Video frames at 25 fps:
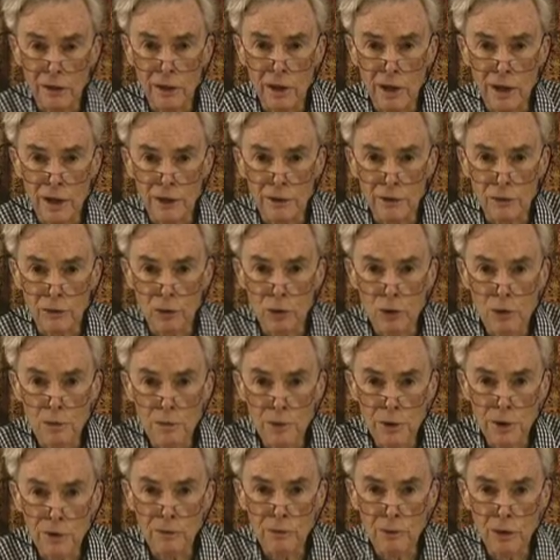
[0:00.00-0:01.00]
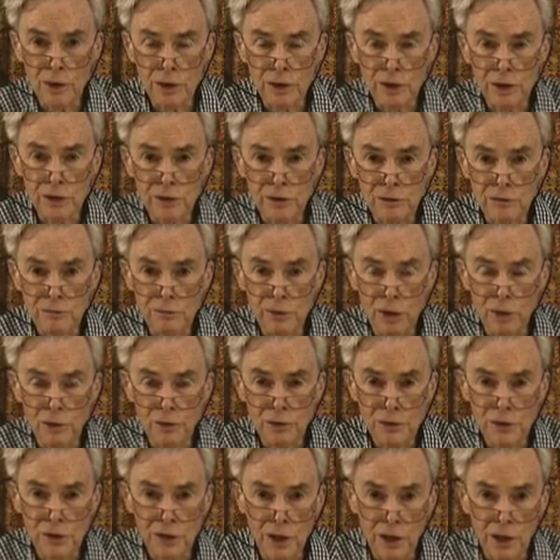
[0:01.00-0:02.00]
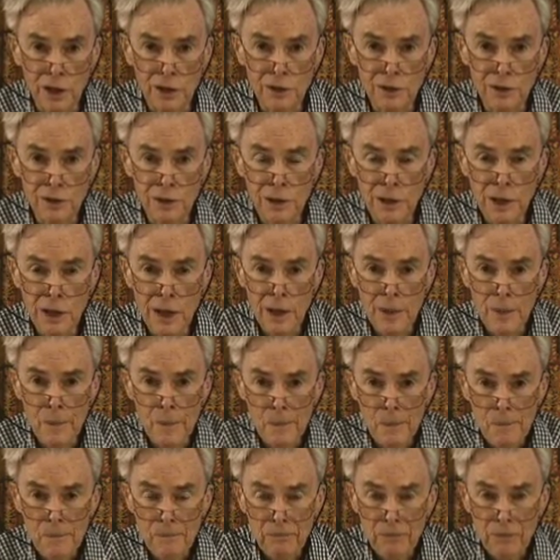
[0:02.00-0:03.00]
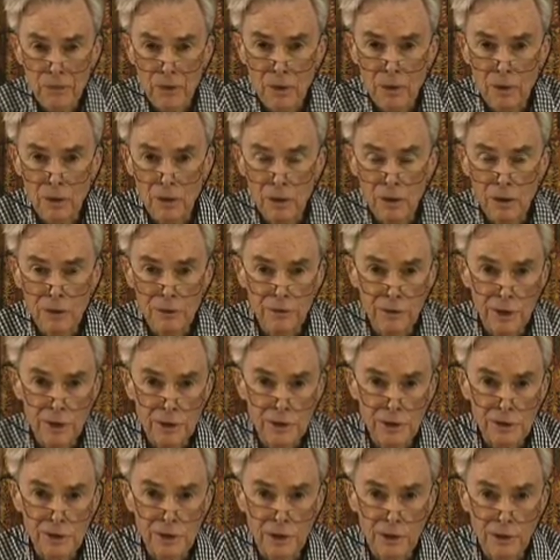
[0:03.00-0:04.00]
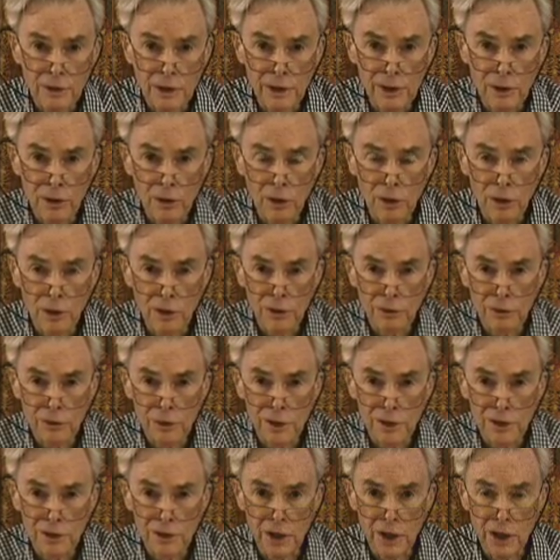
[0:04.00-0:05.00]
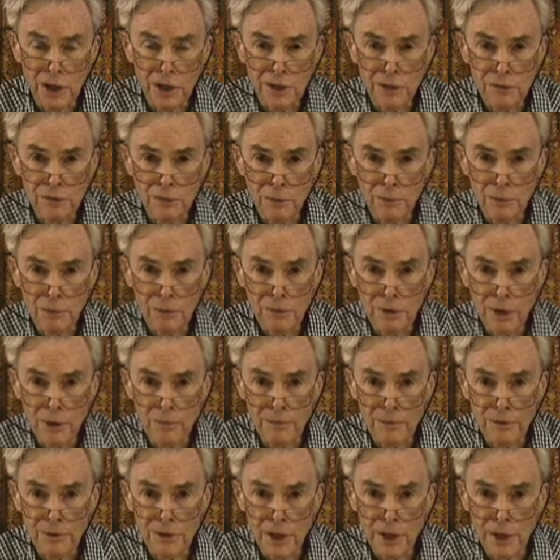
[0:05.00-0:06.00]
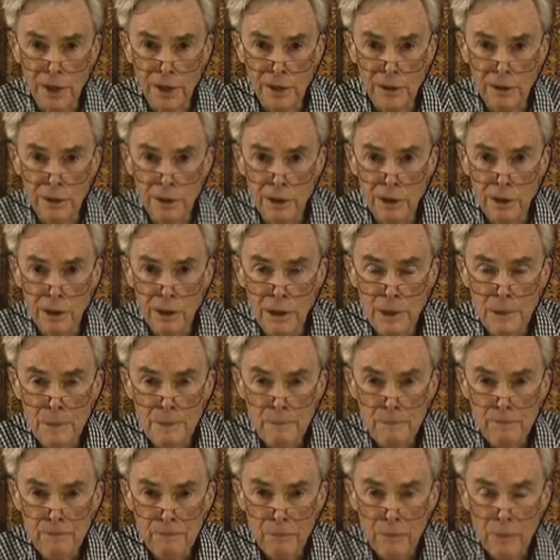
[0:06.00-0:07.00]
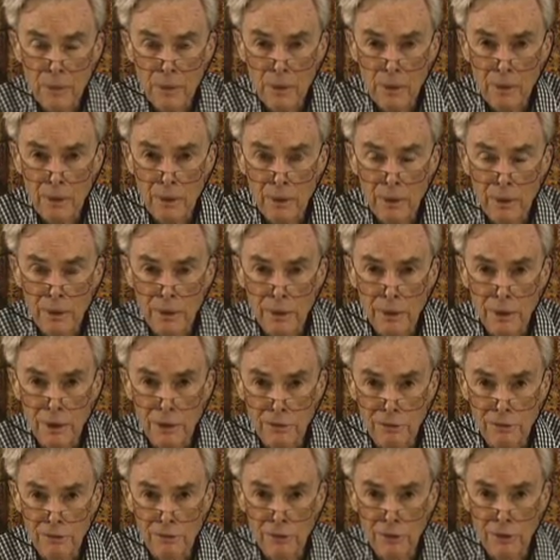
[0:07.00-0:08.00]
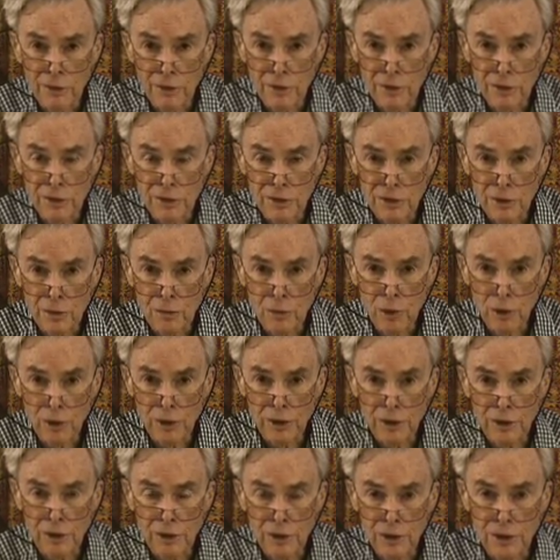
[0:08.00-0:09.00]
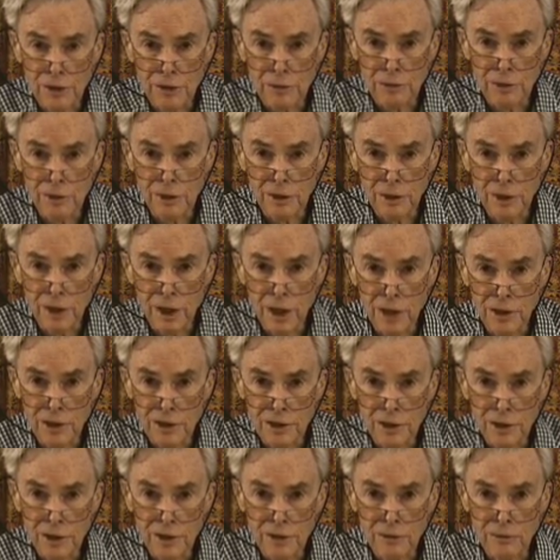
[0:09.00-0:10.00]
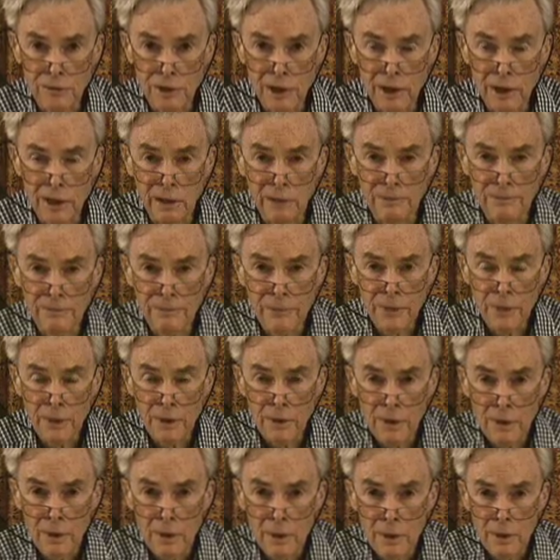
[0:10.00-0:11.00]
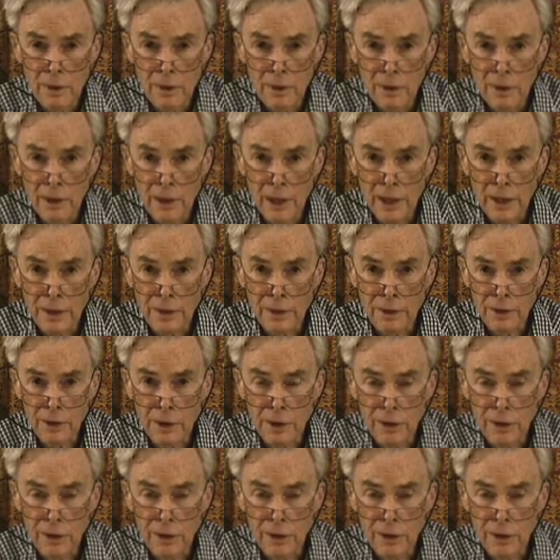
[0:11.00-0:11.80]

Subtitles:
a group in which both sides, or if necessary, all three sides would be represented, if there's a water issue in Gaza as well. And